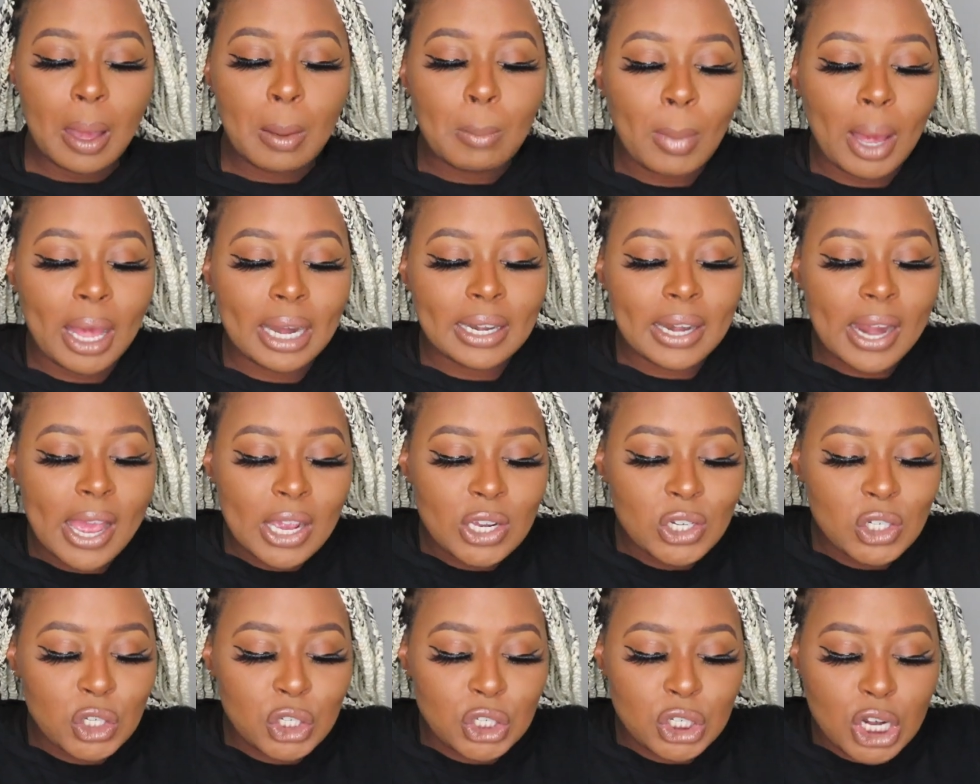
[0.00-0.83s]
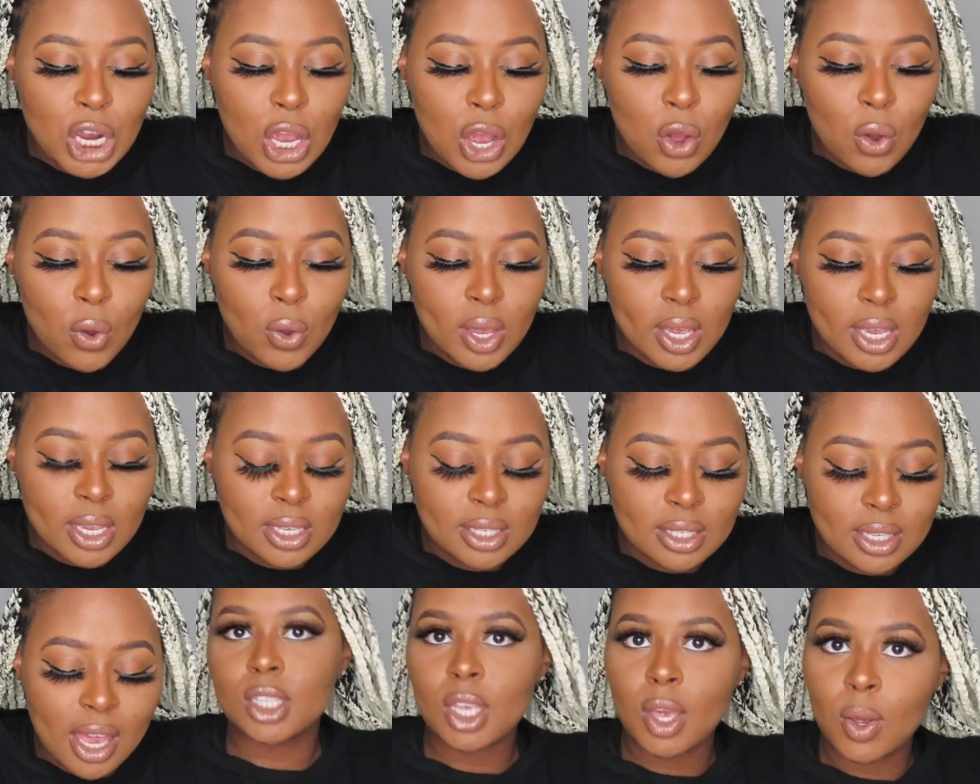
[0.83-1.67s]
My next show
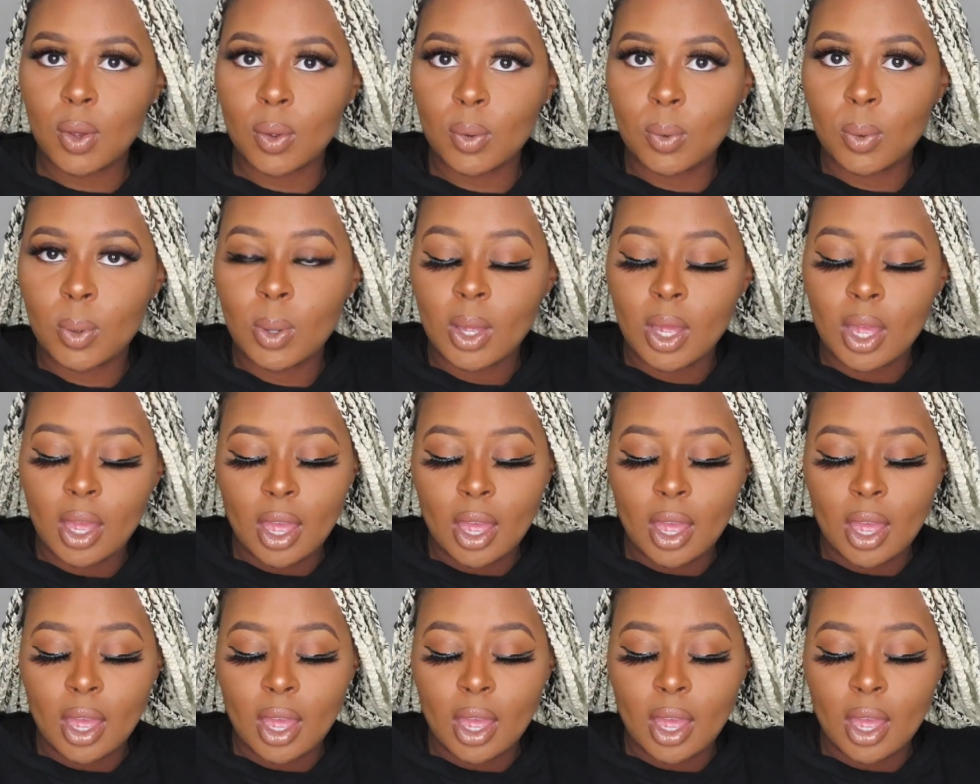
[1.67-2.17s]
is, so